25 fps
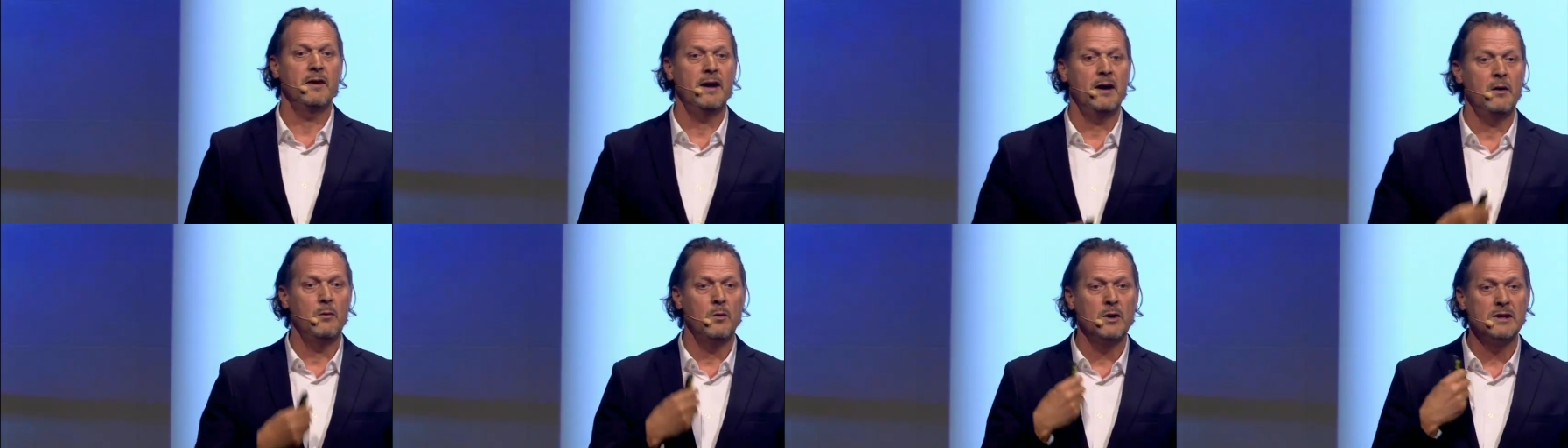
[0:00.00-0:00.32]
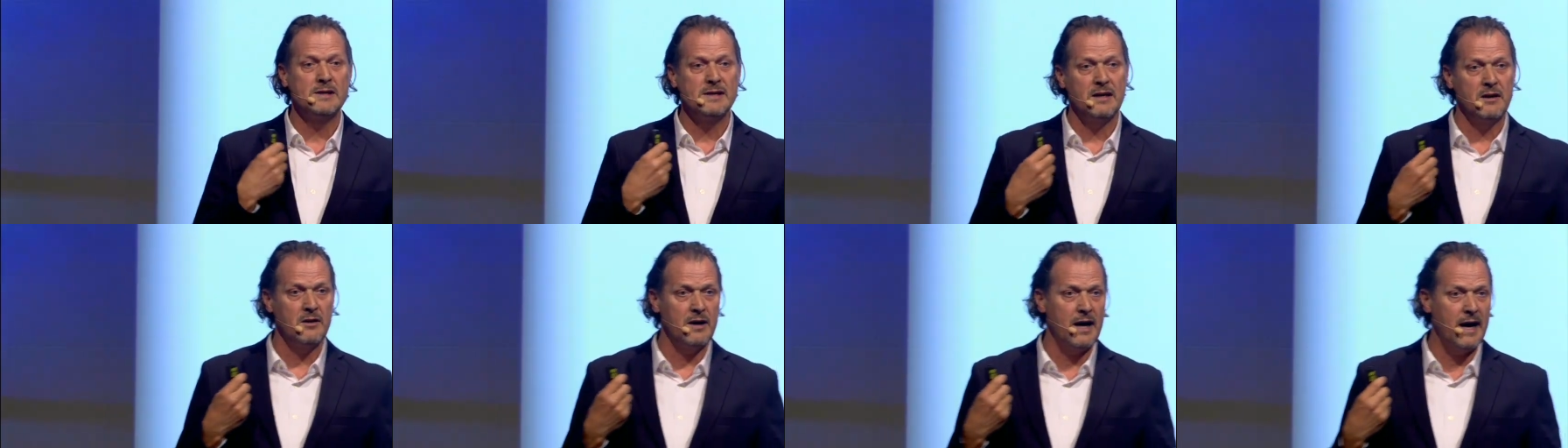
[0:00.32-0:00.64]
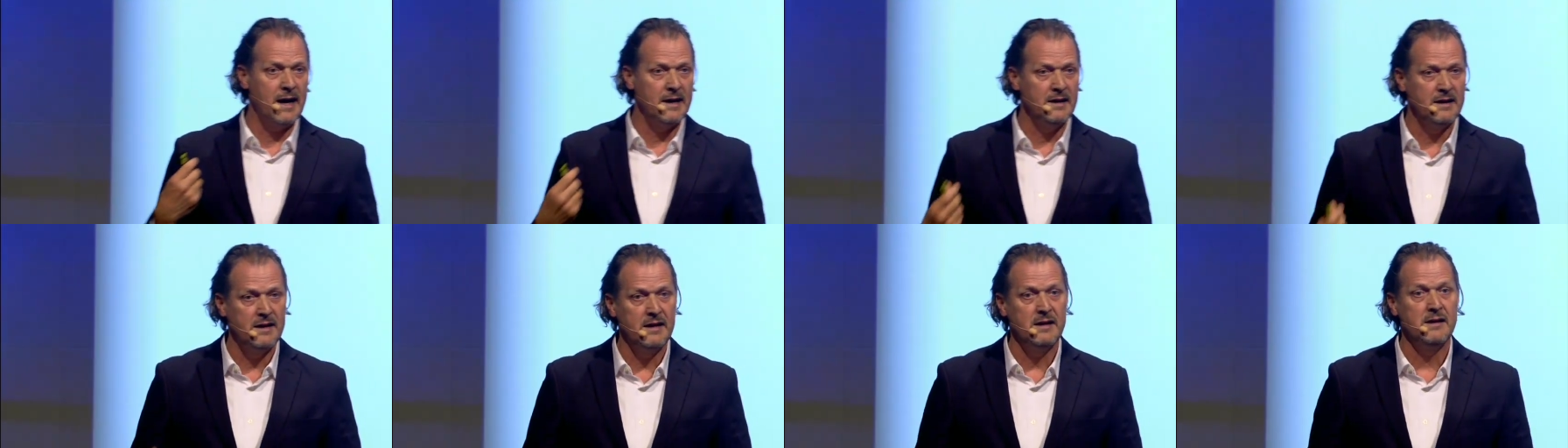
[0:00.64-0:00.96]
Yeah? With their
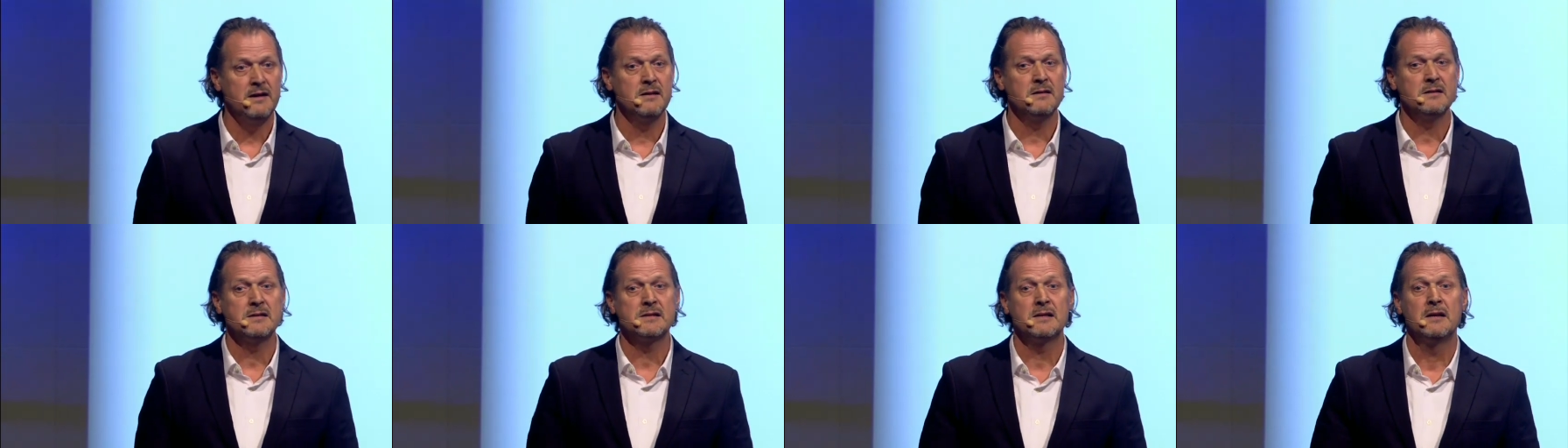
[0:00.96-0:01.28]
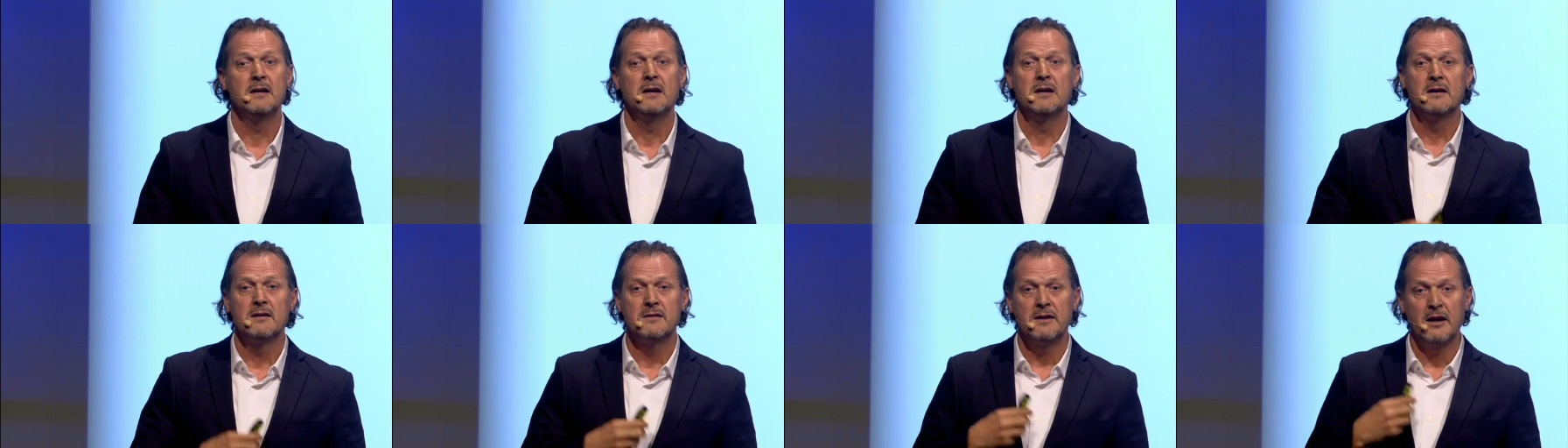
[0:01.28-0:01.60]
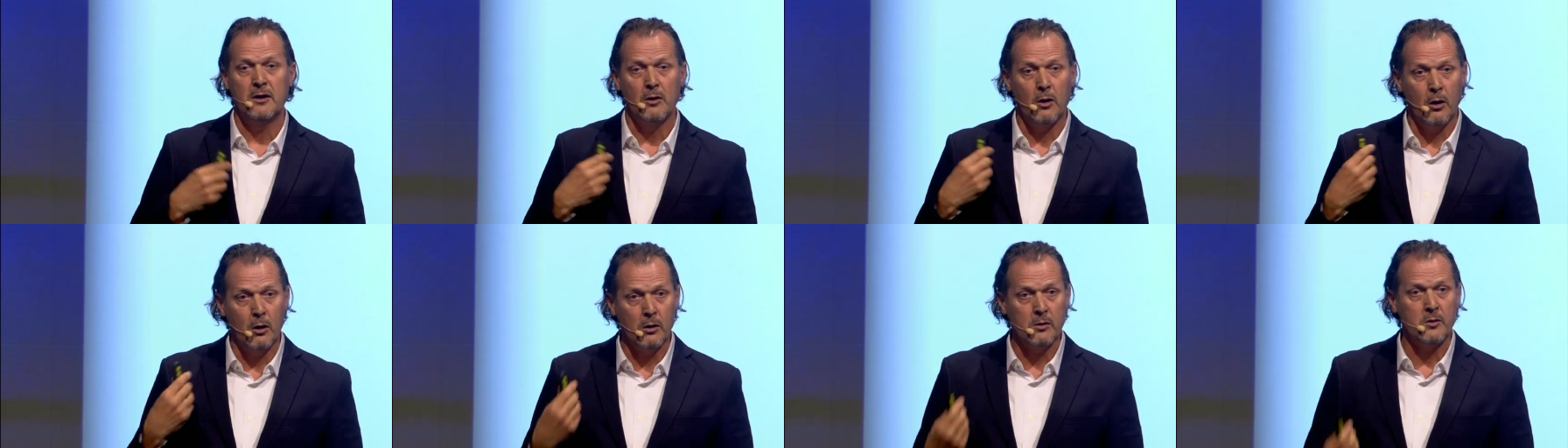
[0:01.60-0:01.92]
ideas,
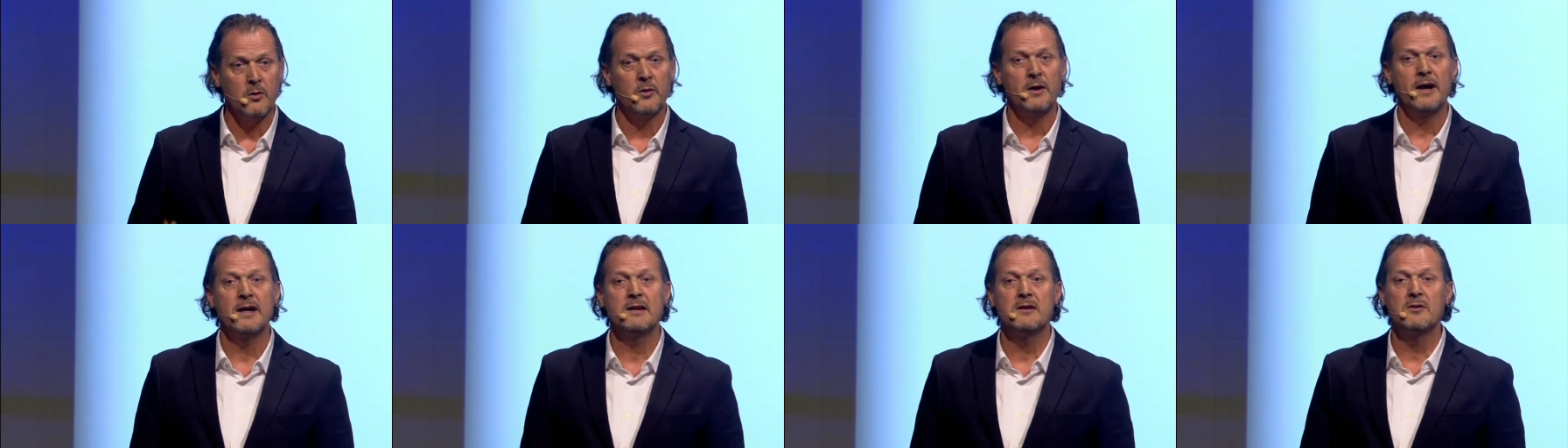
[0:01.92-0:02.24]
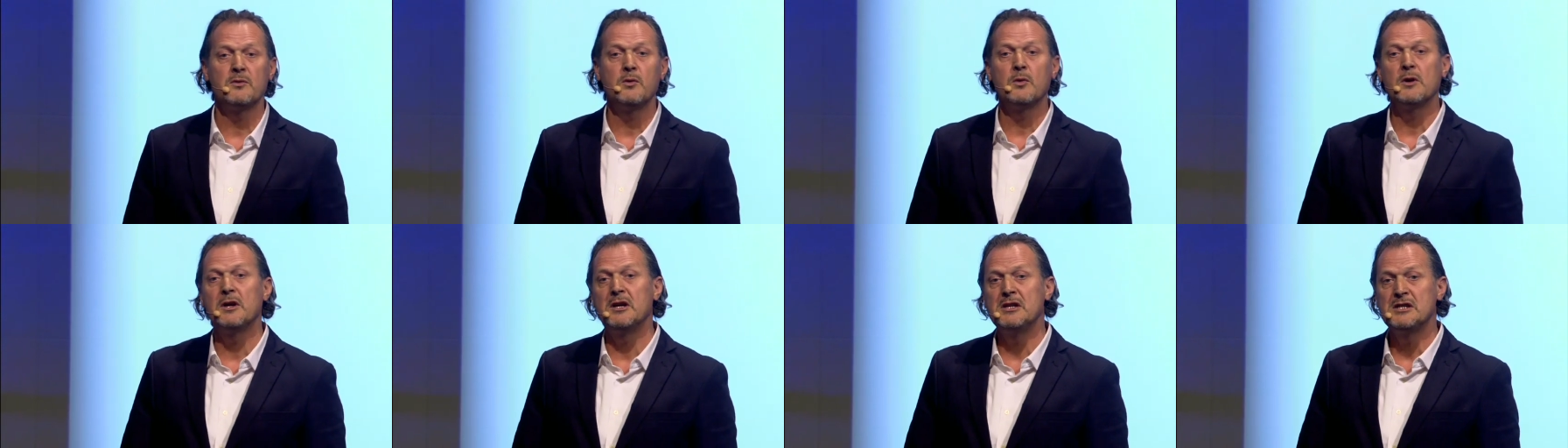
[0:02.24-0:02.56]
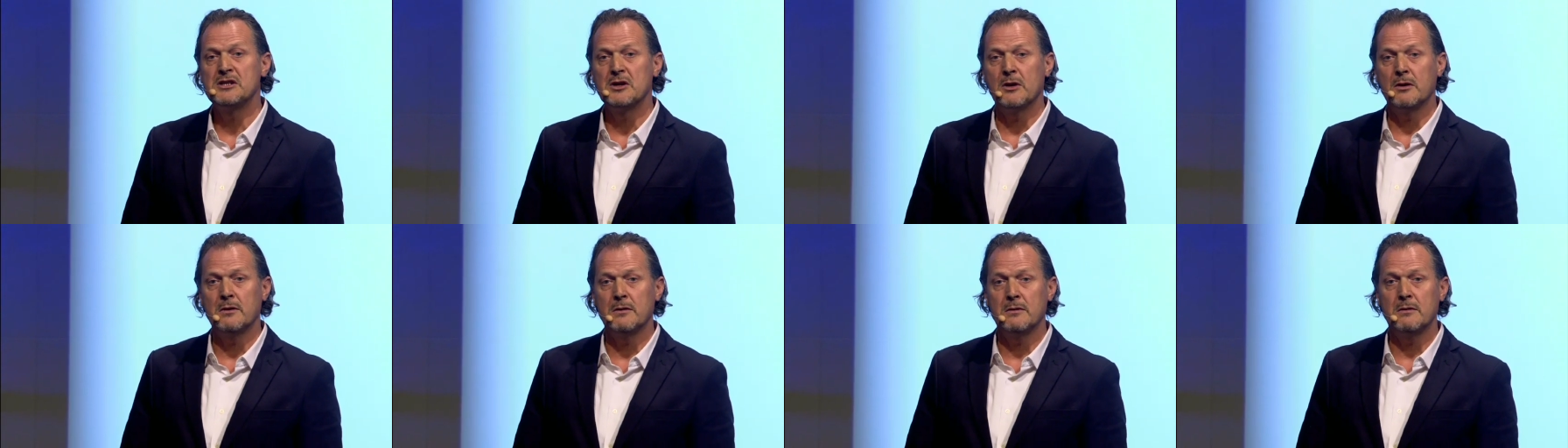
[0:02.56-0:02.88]
they're all connected with
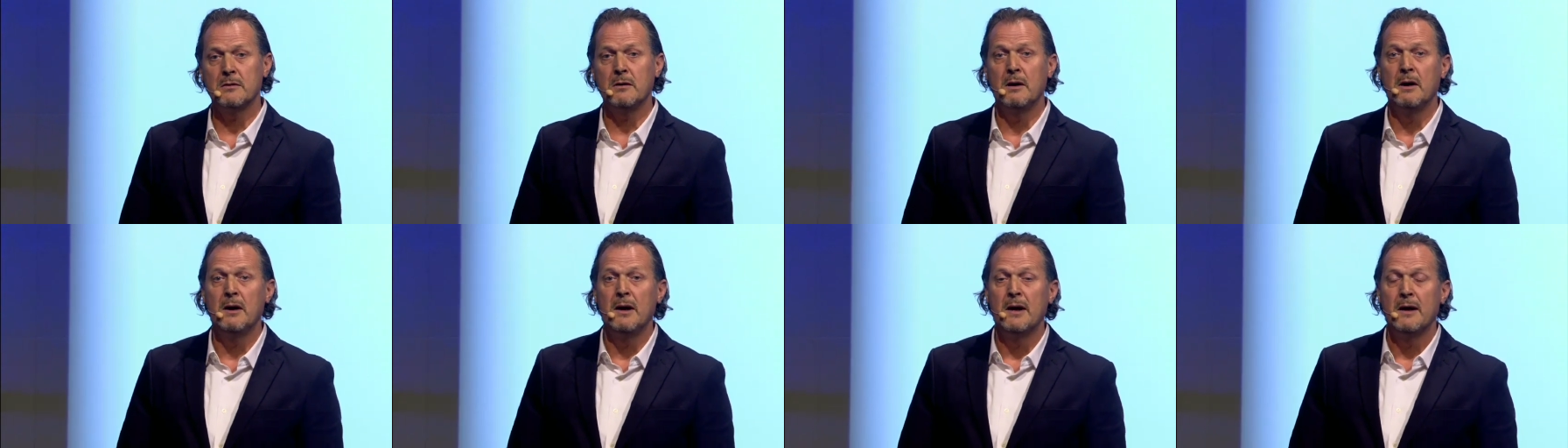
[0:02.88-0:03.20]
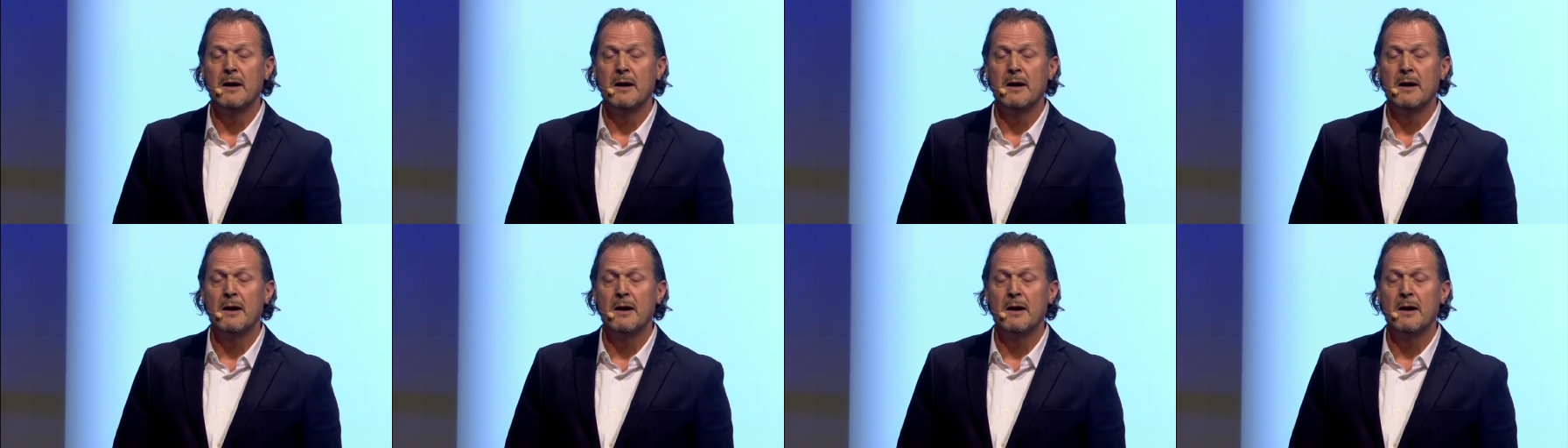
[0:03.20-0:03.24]
each other.